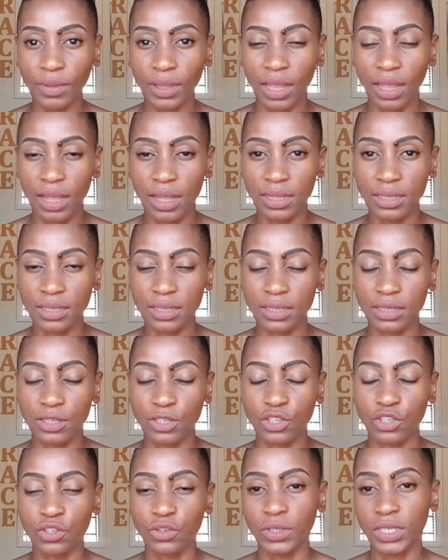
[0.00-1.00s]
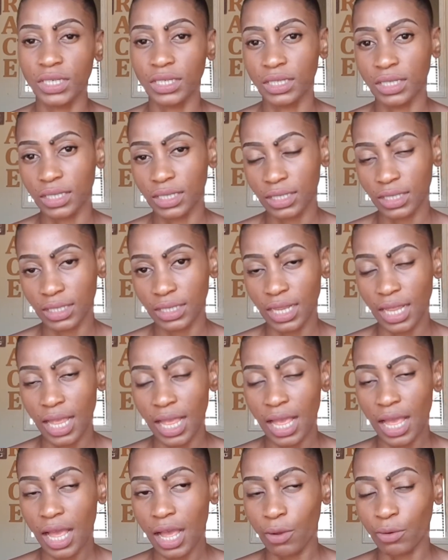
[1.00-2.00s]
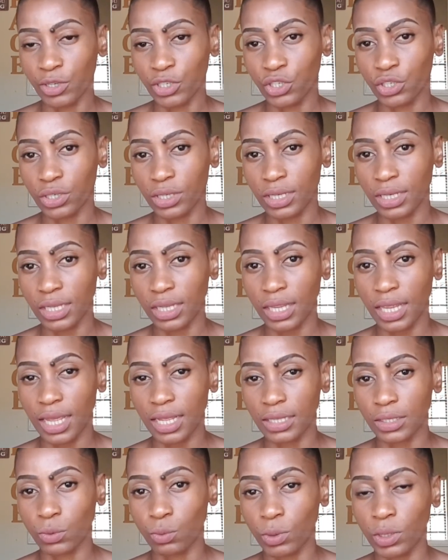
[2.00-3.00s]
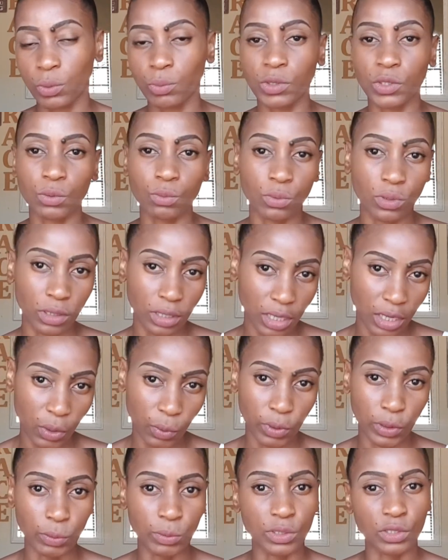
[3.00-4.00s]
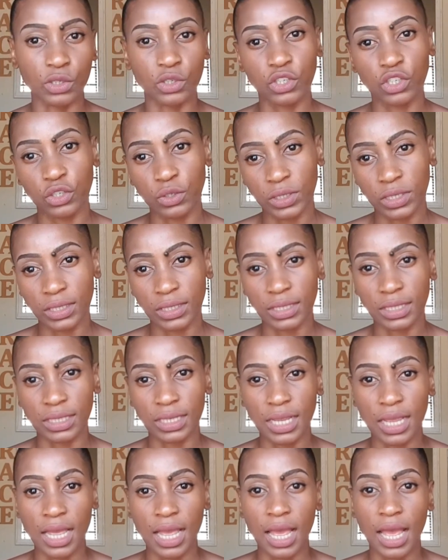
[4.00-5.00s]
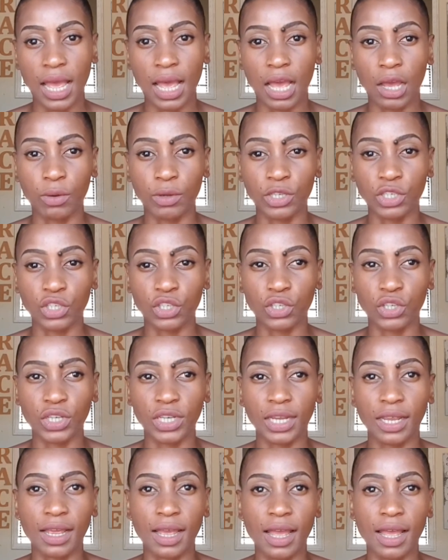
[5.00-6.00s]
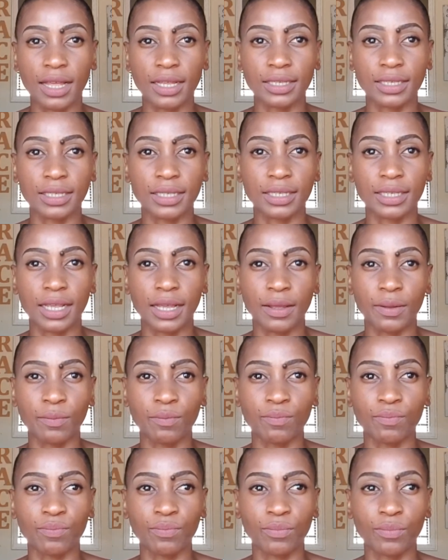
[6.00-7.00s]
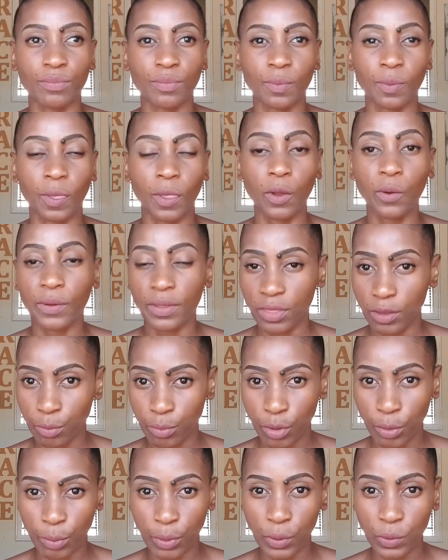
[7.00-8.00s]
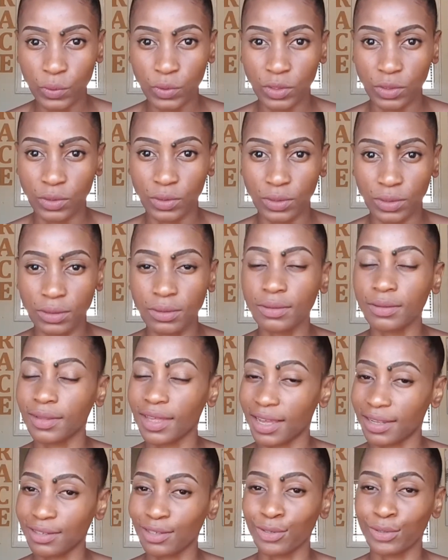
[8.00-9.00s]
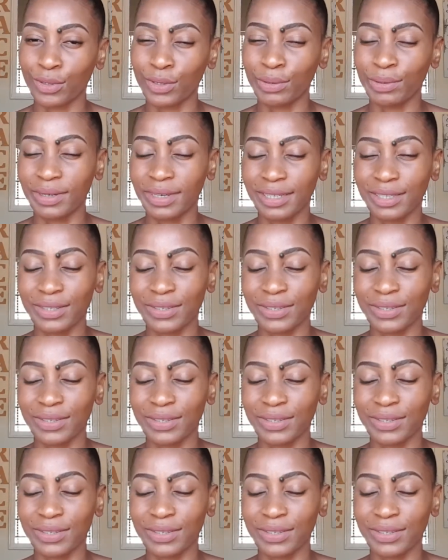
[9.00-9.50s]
as students, our journey as one was working, one was a student, our journey as and the proposal. That story we need